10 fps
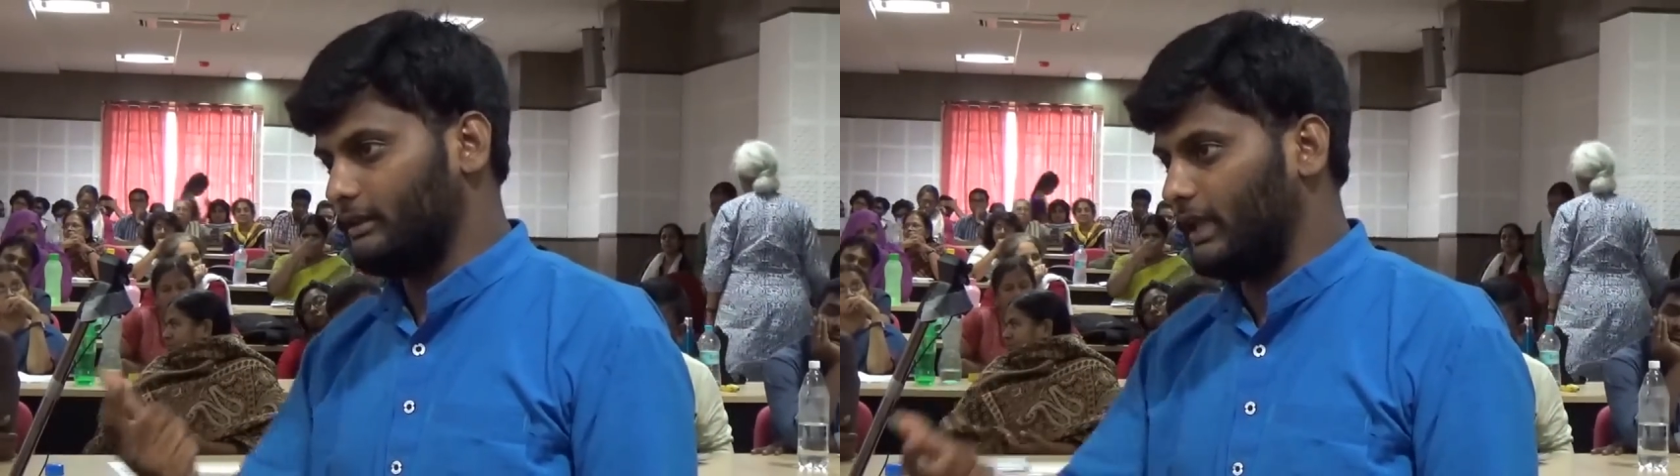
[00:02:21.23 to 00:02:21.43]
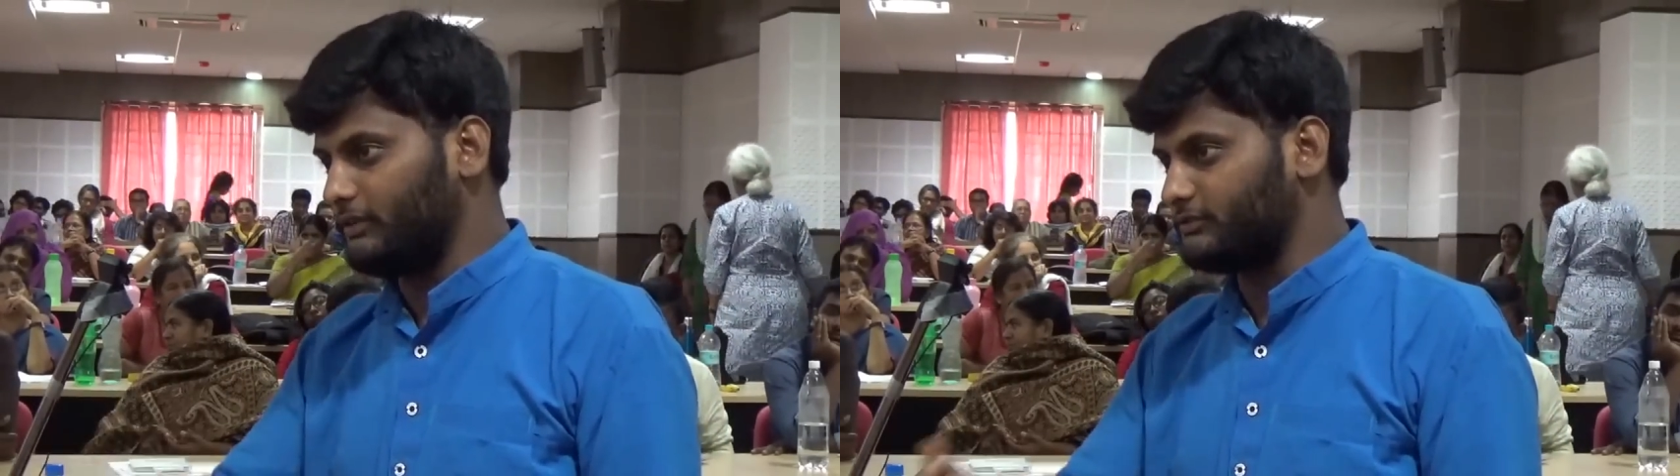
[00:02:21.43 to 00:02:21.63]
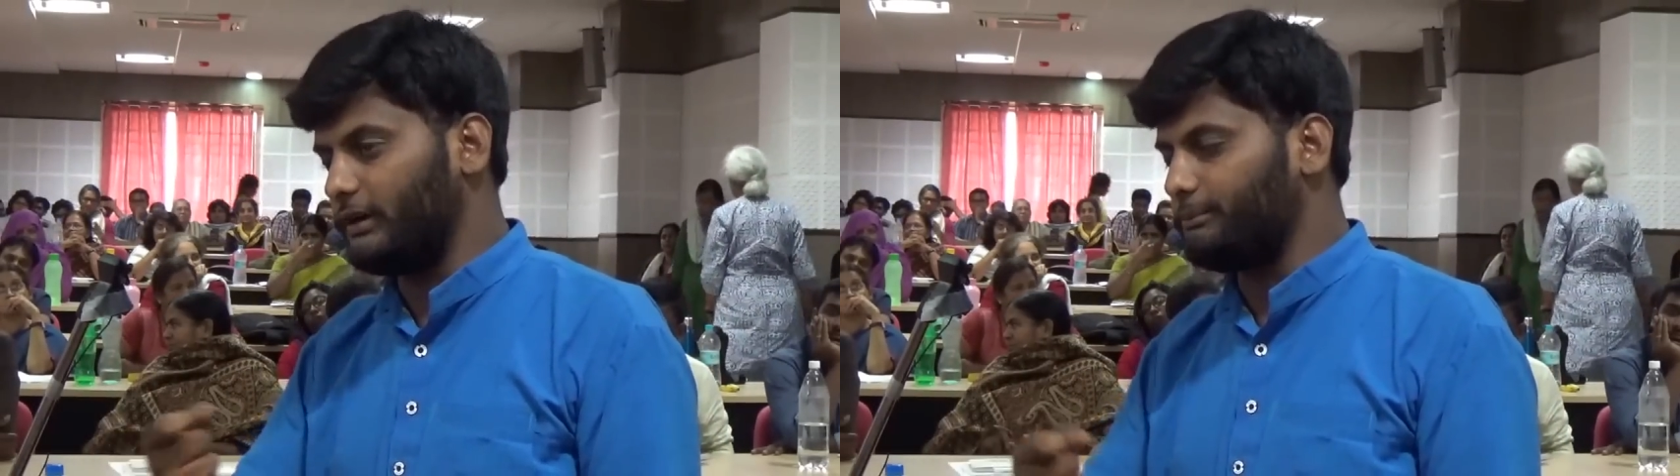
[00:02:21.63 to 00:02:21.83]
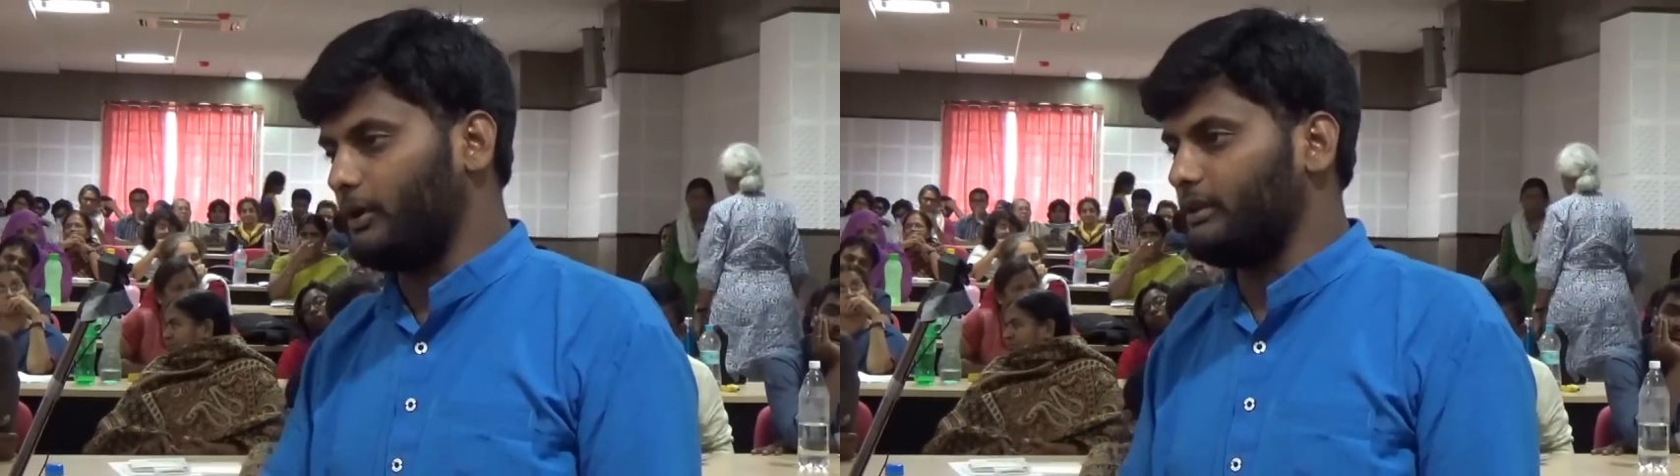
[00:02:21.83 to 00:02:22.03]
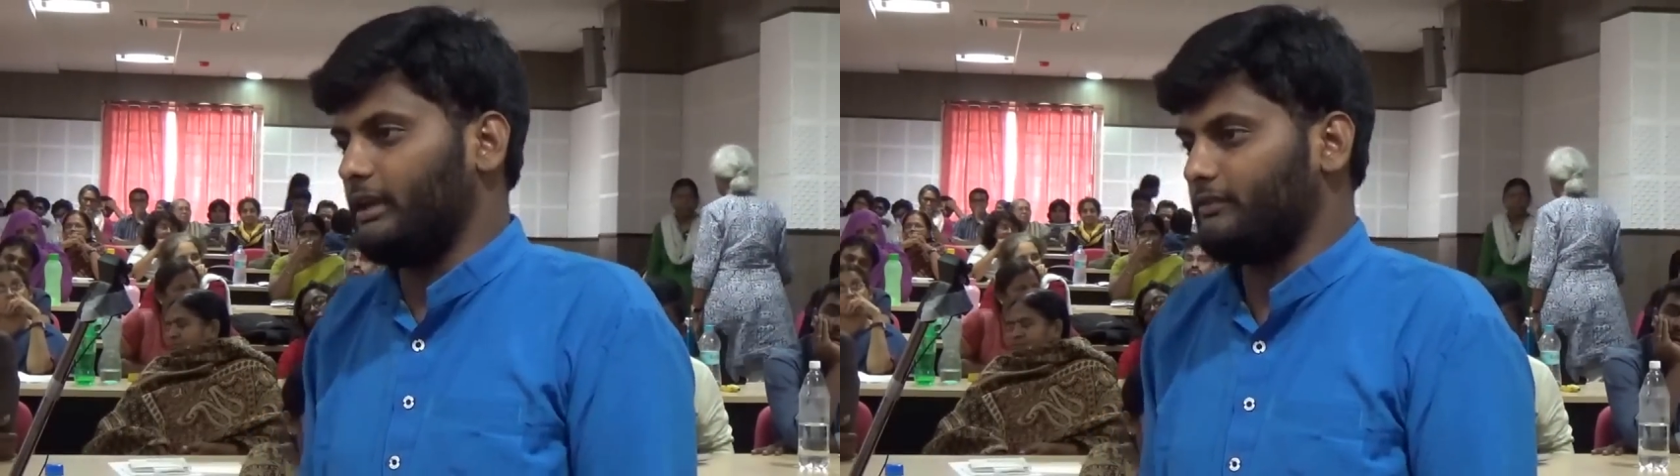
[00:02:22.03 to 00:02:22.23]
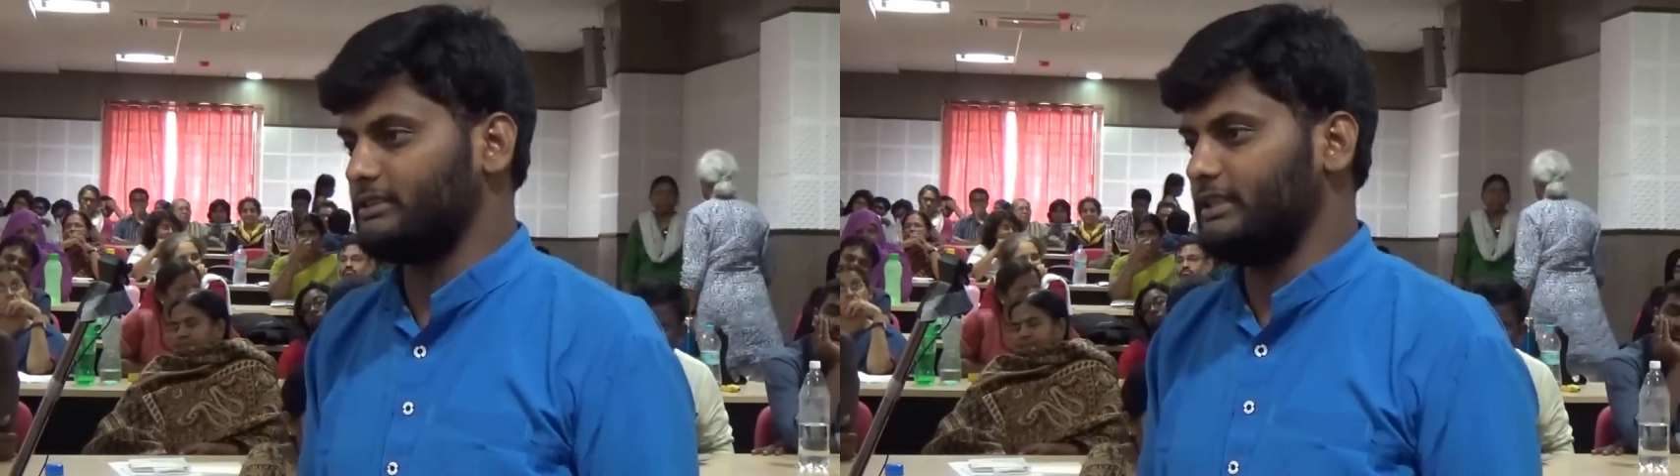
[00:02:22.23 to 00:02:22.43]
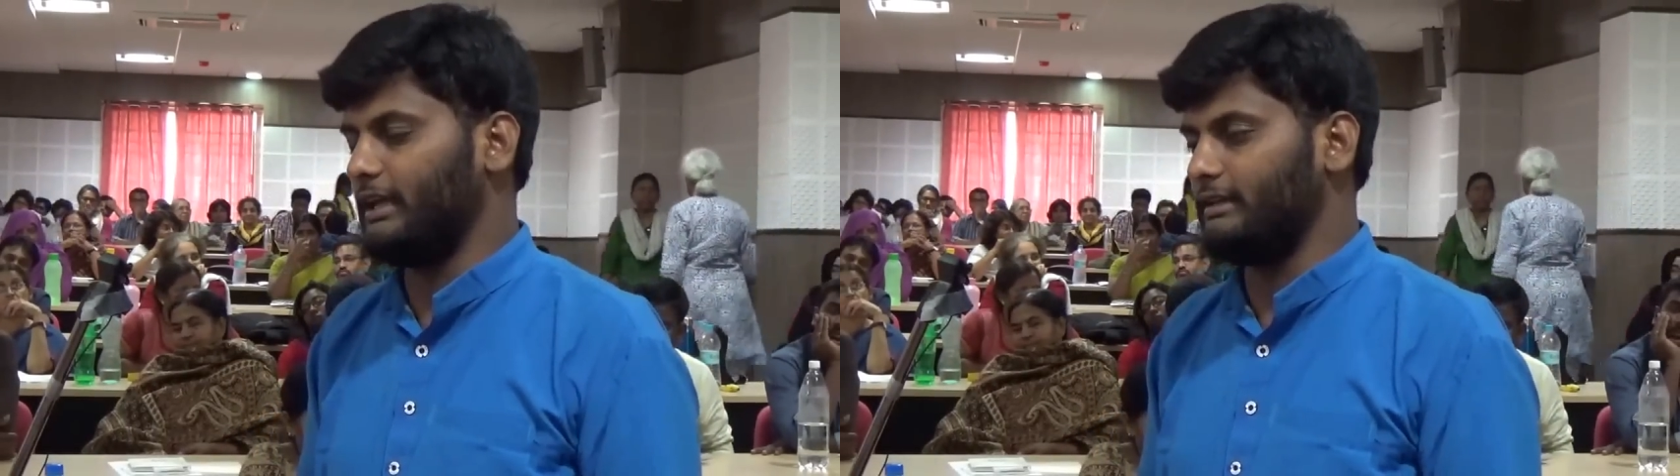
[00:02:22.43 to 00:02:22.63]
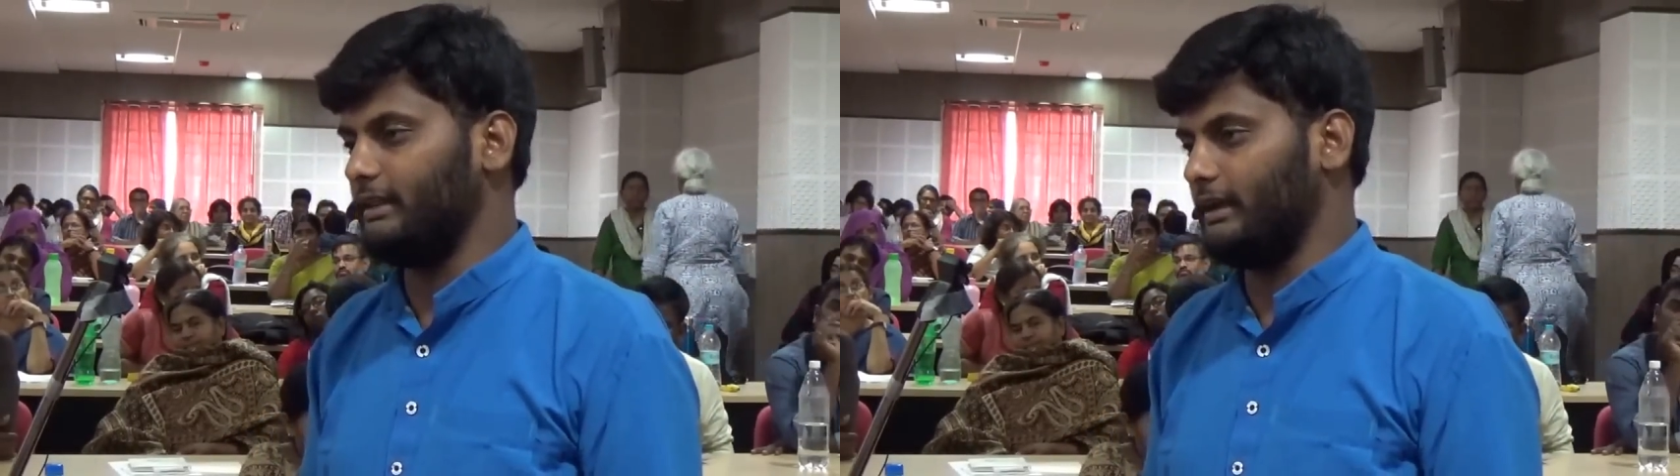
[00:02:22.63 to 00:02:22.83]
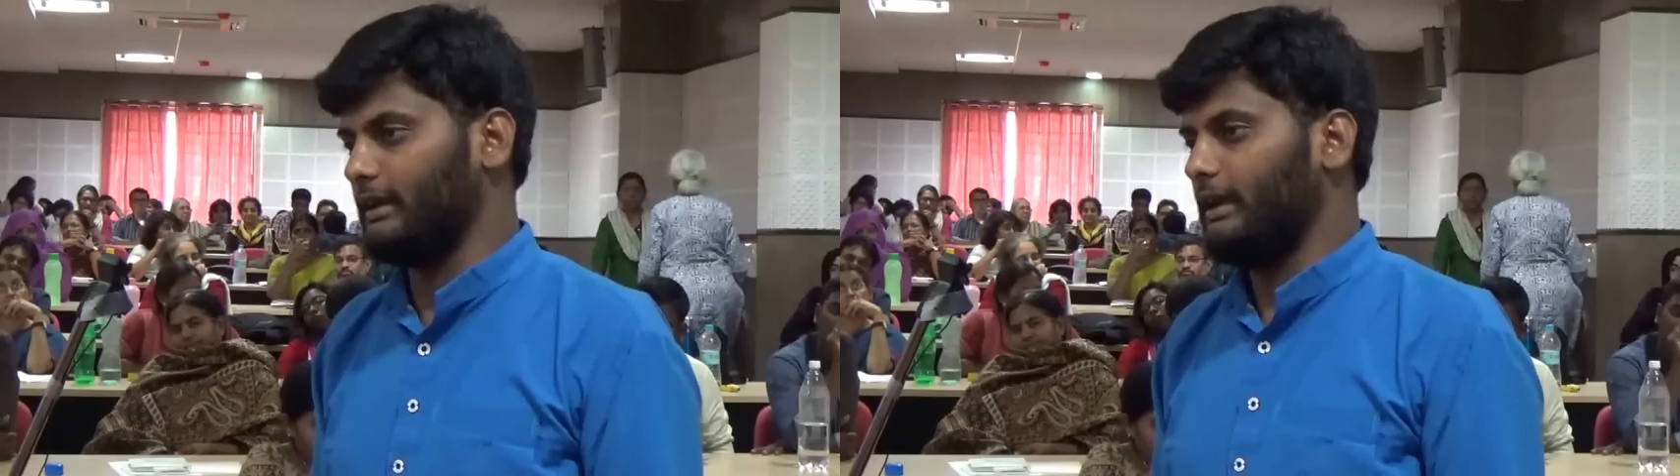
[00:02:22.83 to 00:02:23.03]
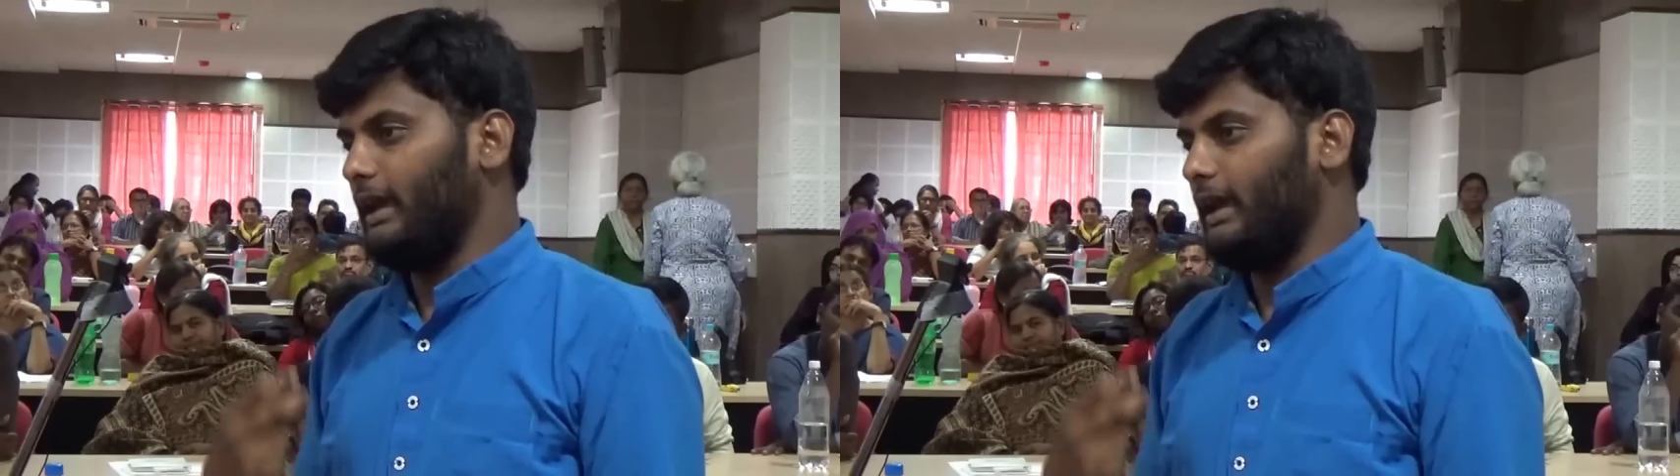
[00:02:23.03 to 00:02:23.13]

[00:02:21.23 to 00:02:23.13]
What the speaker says: That was one point that was there in that.